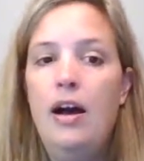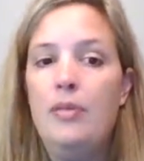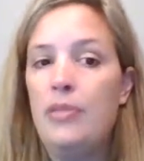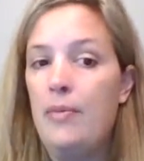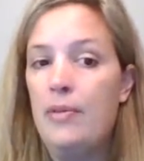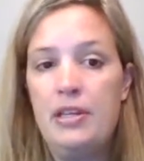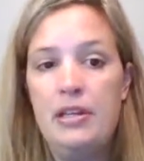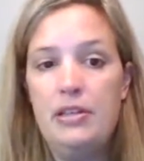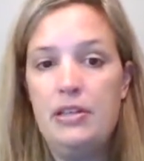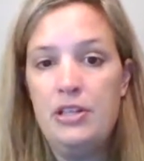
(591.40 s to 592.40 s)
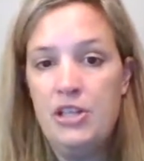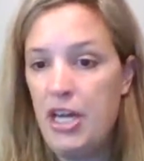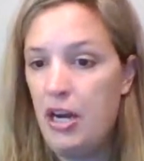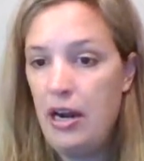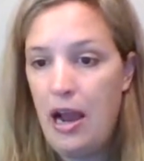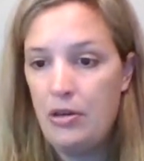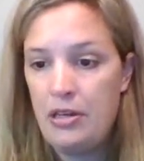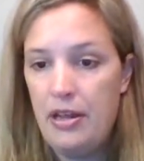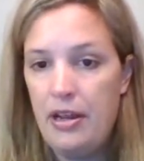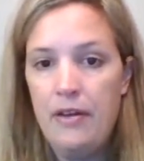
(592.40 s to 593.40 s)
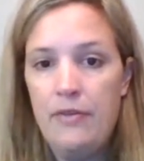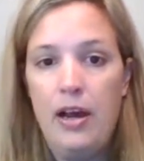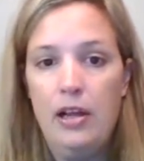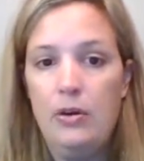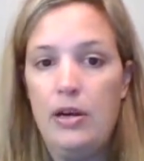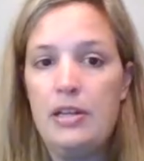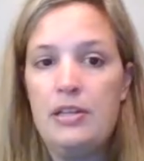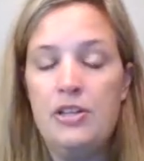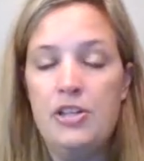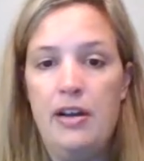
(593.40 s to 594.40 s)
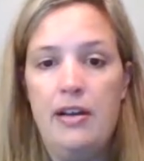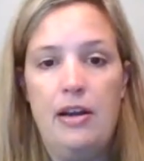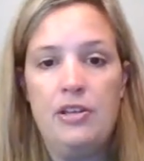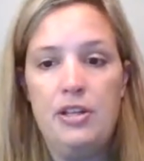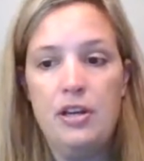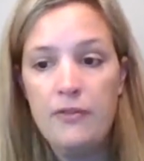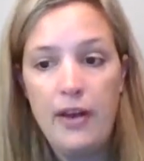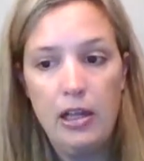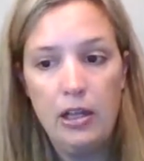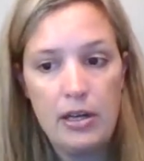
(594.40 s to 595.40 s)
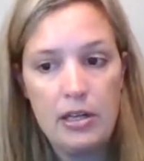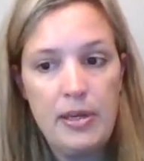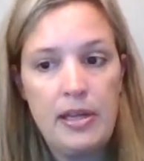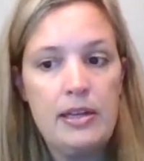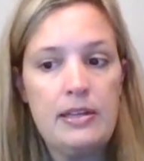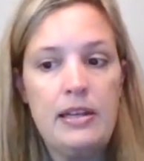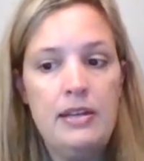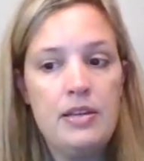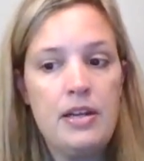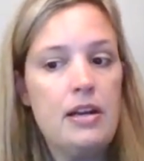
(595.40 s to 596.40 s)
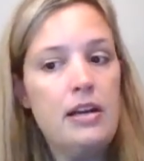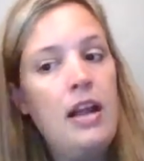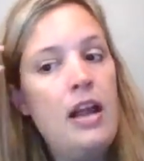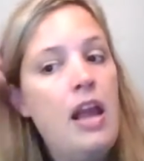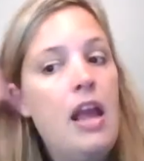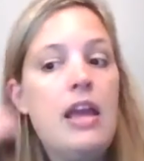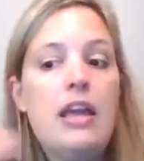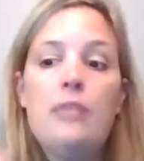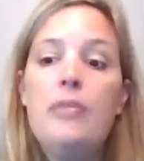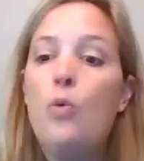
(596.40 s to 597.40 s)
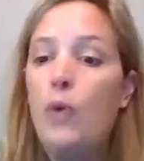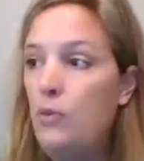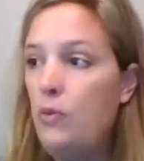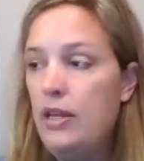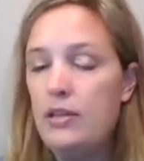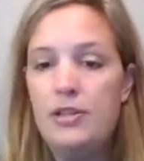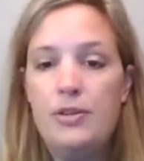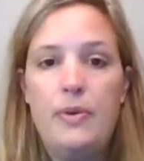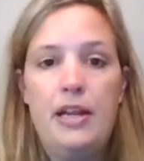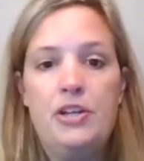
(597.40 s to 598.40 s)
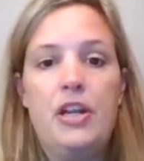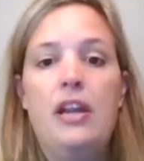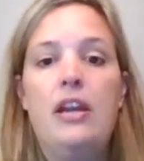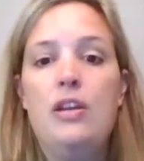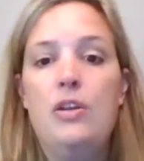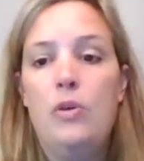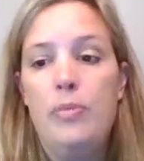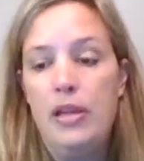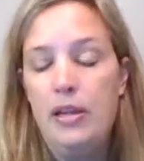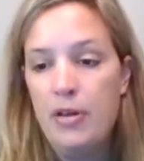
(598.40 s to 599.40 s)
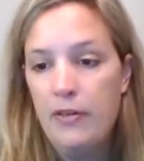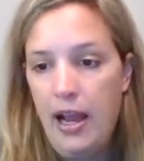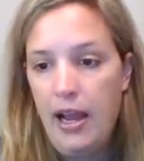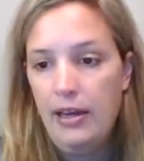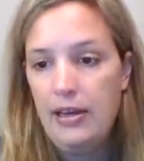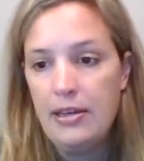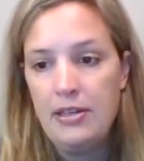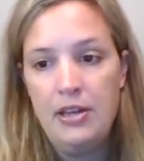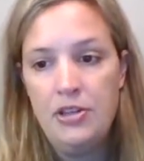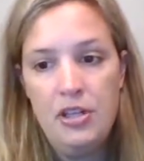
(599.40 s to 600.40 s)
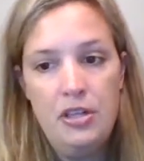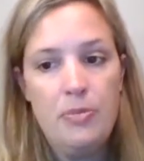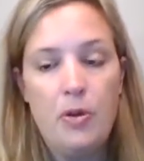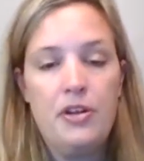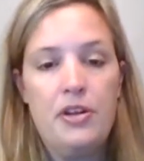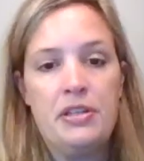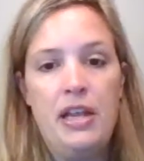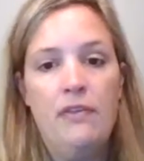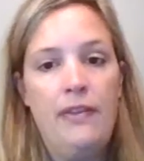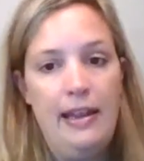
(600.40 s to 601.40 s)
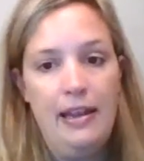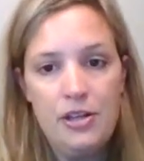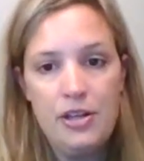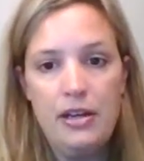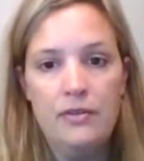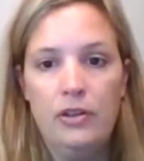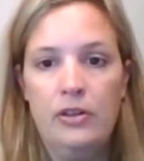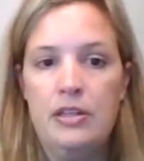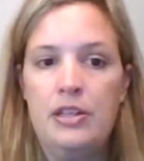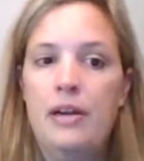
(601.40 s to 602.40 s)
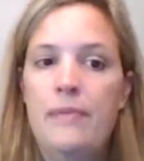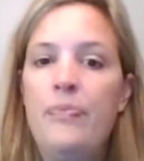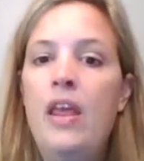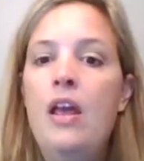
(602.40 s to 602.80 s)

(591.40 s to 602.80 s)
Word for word: Um, promise it to share it out to their followers and share it out to your followers because in turn It'll be a win win situation. You will be providing attention to both yourself and your influencer.